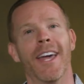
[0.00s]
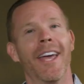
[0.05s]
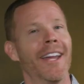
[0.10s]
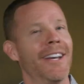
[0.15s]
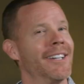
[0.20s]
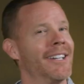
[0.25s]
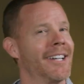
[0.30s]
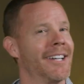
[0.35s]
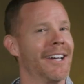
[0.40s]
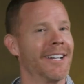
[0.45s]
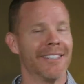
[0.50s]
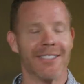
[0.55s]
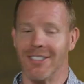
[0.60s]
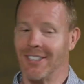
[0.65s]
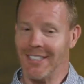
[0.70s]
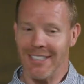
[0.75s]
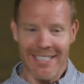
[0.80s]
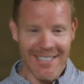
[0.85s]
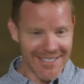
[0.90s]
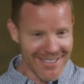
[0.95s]
And
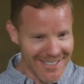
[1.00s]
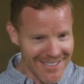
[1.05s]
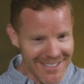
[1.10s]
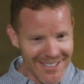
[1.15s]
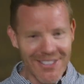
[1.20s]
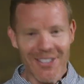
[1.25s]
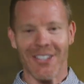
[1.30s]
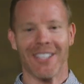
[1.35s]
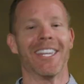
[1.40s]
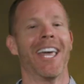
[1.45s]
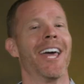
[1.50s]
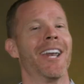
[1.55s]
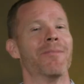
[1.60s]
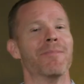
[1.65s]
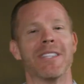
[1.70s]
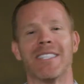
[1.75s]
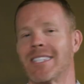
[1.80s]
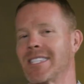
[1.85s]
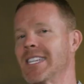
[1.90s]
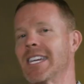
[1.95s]
Jesus looked at
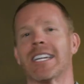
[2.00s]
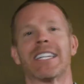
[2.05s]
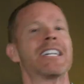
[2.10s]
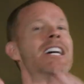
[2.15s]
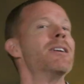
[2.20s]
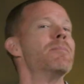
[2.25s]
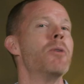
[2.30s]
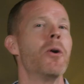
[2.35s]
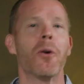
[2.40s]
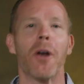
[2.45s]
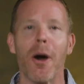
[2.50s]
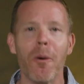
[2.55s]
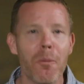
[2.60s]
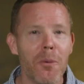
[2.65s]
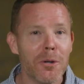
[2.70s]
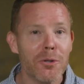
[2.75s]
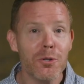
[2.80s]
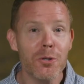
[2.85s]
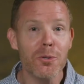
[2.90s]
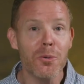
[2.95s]
him and said, come on, I
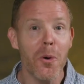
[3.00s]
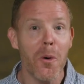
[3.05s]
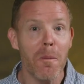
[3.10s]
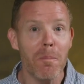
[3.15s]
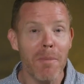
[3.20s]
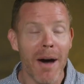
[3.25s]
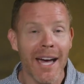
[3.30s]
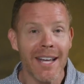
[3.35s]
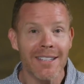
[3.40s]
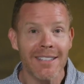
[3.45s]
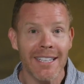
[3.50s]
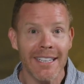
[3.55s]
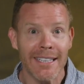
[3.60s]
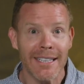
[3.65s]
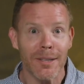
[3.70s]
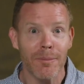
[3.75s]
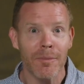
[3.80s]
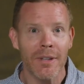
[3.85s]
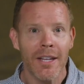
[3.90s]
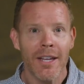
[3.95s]
want you on my
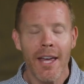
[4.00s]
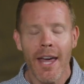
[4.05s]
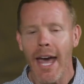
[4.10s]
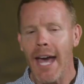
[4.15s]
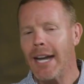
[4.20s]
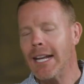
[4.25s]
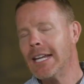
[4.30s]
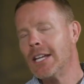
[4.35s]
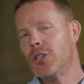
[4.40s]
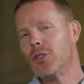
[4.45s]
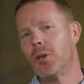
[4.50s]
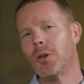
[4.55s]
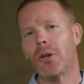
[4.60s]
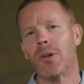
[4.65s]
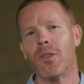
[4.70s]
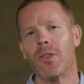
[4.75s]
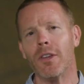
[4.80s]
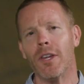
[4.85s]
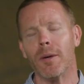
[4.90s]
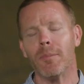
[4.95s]
team. And he
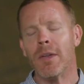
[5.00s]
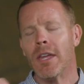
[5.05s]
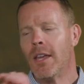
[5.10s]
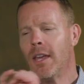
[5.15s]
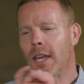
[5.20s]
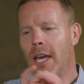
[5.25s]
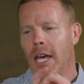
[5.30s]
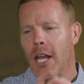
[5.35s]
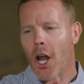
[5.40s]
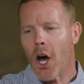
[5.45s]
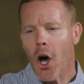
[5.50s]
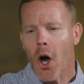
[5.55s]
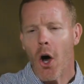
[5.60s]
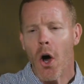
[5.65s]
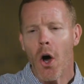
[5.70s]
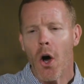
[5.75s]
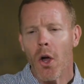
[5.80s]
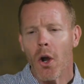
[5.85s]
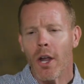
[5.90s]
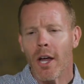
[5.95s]
took them in
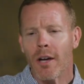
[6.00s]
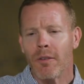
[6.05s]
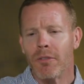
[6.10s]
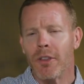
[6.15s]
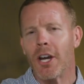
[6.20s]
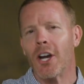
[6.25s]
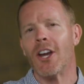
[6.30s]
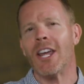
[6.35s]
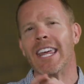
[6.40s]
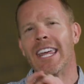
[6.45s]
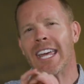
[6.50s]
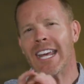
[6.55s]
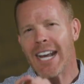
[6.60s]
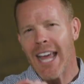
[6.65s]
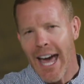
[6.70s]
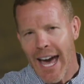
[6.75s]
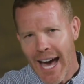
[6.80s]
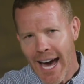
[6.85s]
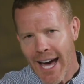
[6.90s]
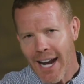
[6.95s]
all of their
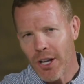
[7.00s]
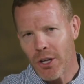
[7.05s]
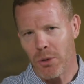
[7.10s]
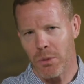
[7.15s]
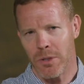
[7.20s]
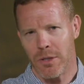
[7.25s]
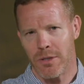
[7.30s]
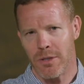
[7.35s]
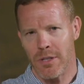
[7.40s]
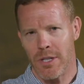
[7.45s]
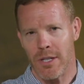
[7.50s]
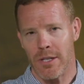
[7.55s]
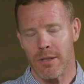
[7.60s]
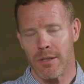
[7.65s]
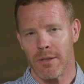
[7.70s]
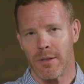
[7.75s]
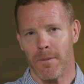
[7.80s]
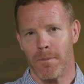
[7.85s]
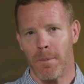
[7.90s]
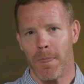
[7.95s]

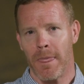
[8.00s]
inadequacies,